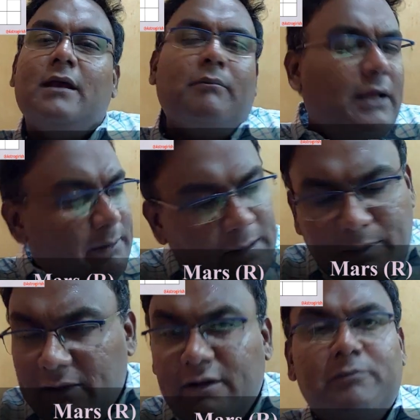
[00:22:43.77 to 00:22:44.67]
Many
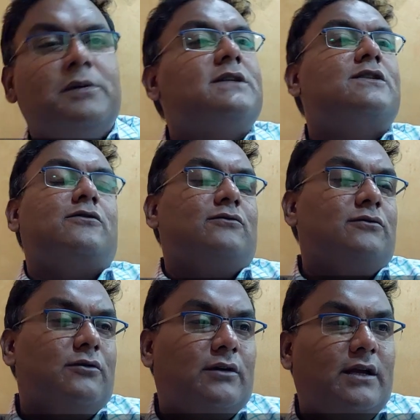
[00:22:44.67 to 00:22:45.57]
people even pursue,
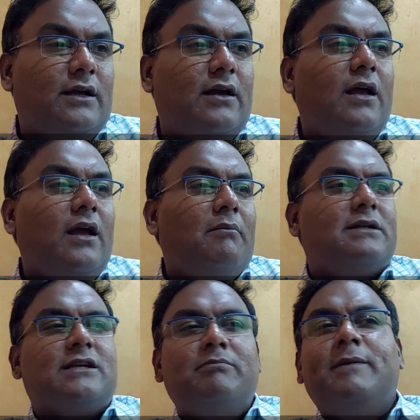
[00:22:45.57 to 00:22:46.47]
okay.
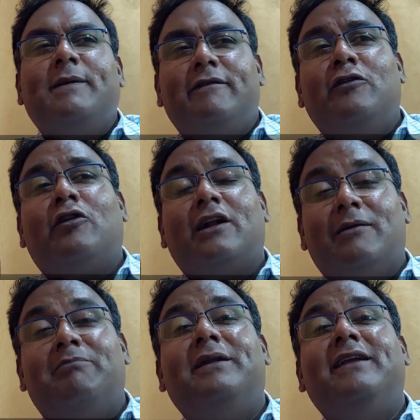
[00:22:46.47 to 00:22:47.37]
But some people will not
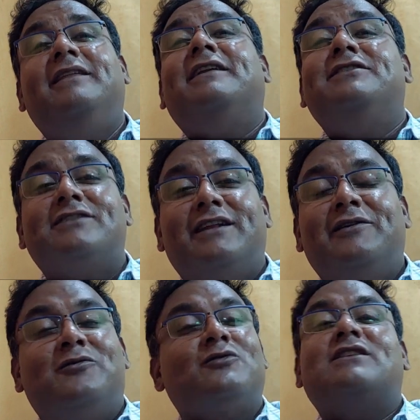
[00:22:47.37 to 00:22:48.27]
complete their
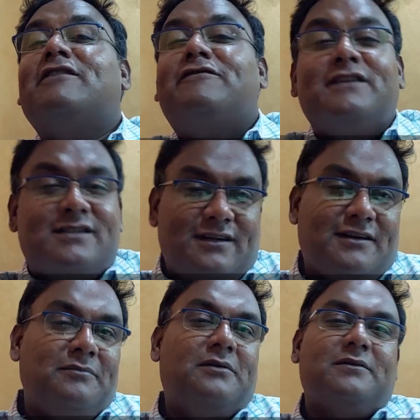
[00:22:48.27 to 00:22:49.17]
engineering course in the first
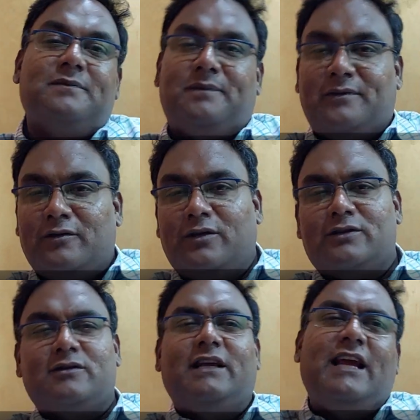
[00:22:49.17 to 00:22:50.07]
attempt. Okay,
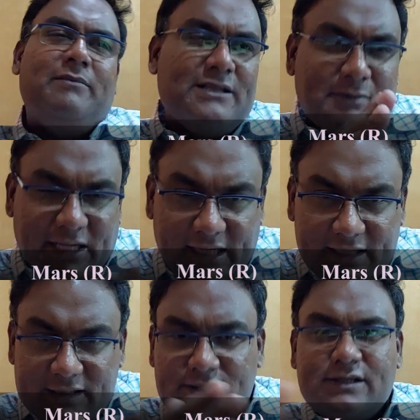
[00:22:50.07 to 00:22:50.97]
so there can be some
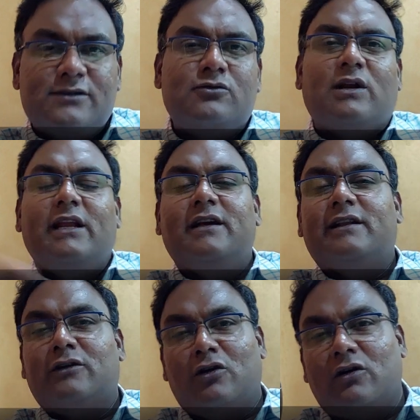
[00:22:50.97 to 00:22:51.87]
arrears to clear
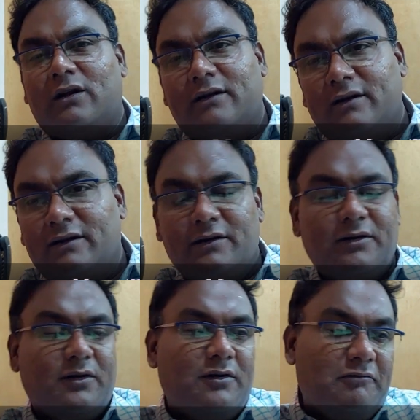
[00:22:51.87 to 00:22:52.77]
in the long run,
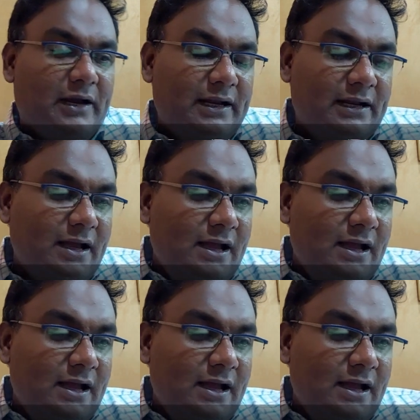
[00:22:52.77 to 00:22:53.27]
right?